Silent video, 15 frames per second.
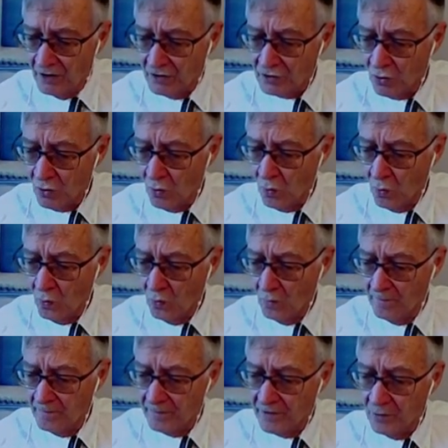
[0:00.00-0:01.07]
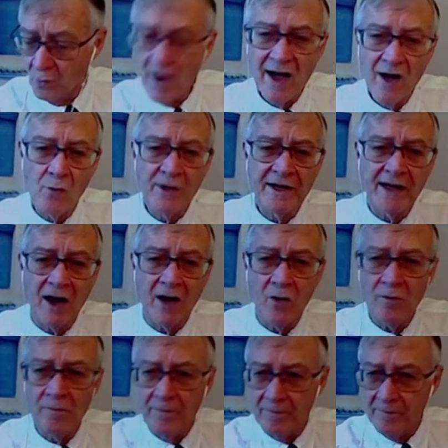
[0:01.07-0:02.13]
So where are we
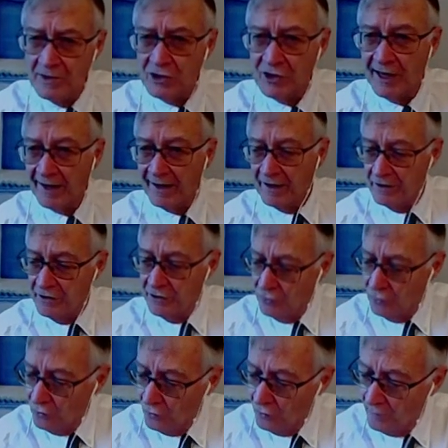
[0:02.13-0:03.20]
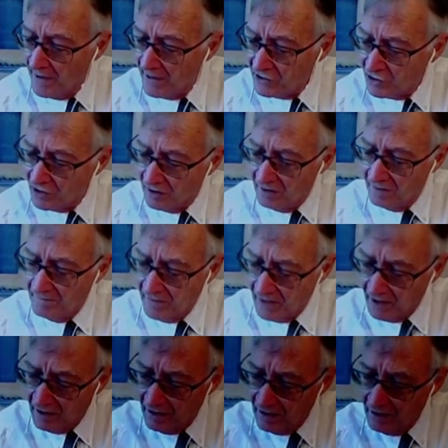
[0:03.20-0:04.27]
now? Michel, you
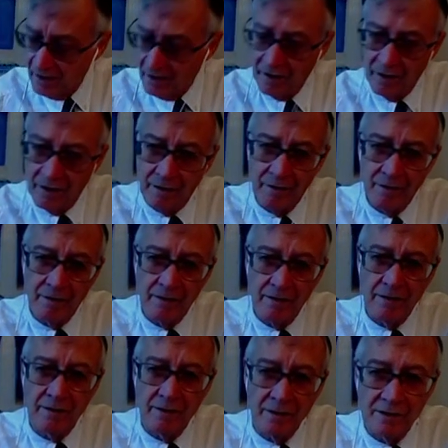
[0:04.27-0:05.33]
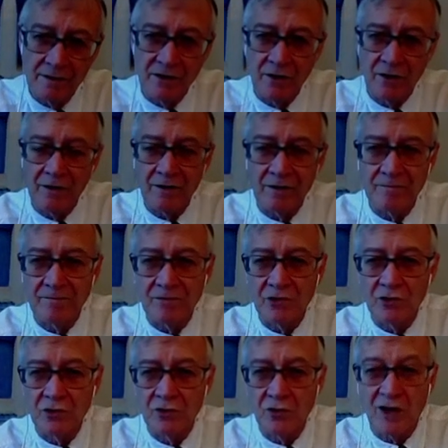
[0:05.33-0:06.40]
mentioned the
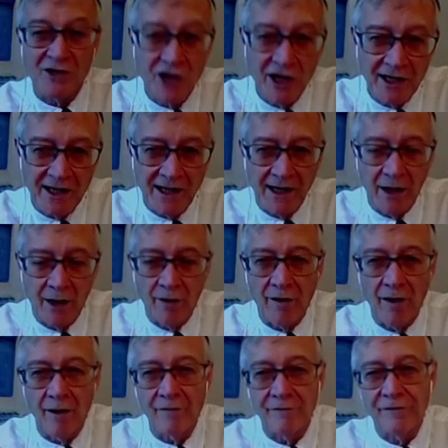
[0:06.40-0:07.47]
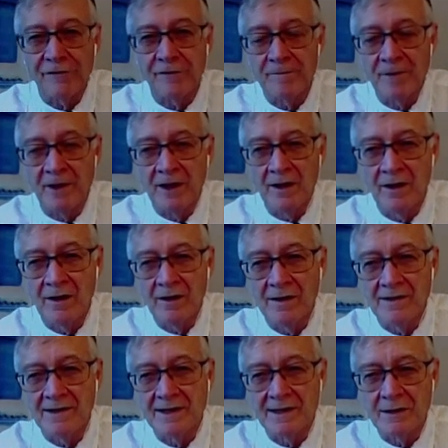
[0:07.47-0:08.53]
tragedy of
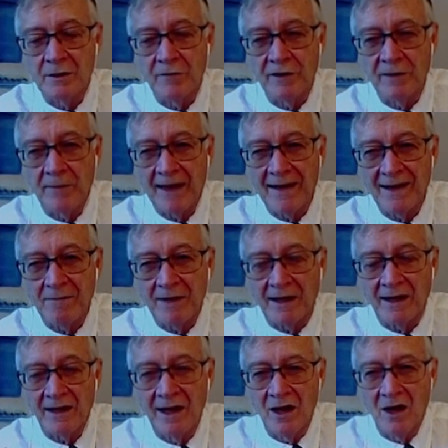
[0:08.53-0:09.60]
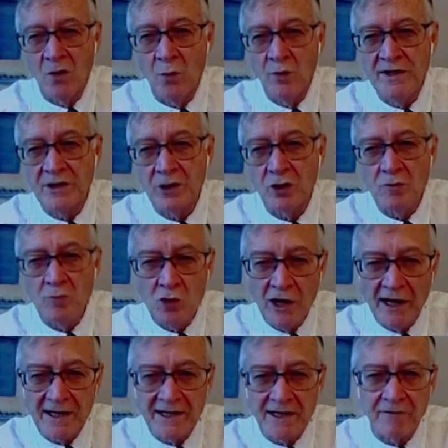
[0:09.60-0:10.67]
this COVID pandemic with a
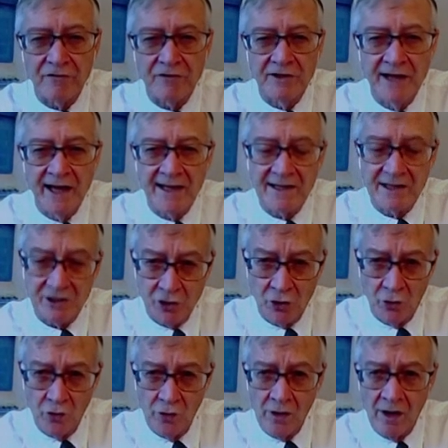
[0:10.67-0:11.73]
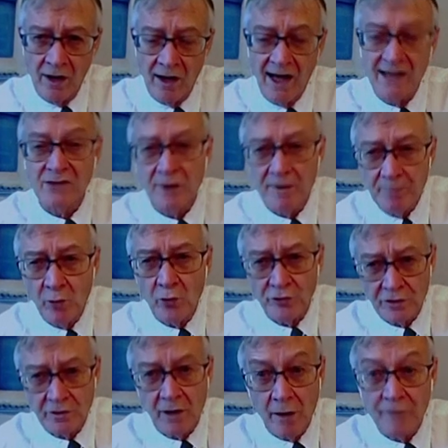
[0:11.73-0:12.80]
cumulative death toll, as
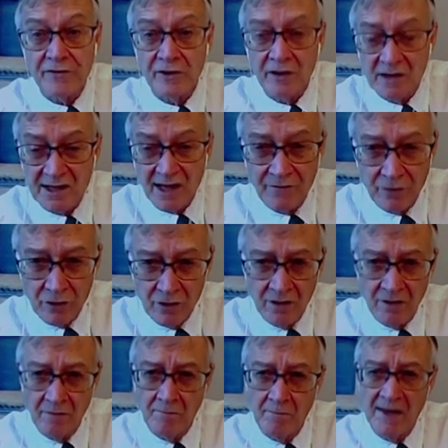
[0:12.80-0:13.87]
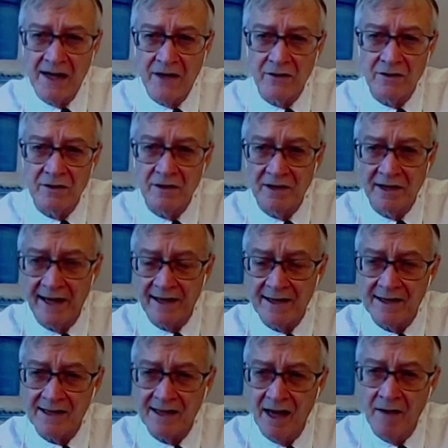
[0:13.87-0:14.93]
reported, of 7 million
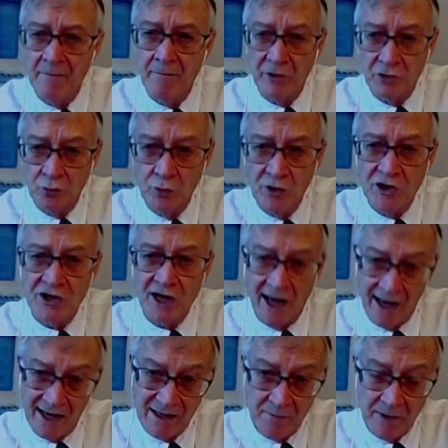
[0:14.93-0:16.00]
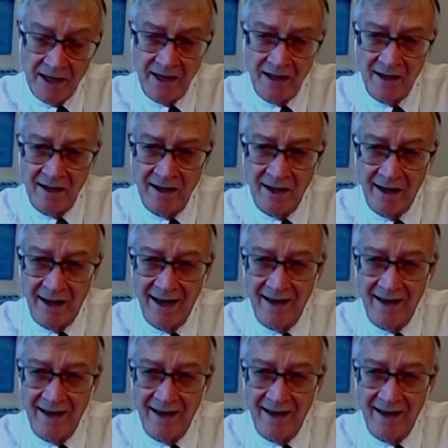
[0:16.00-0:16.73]
deaths, but which has been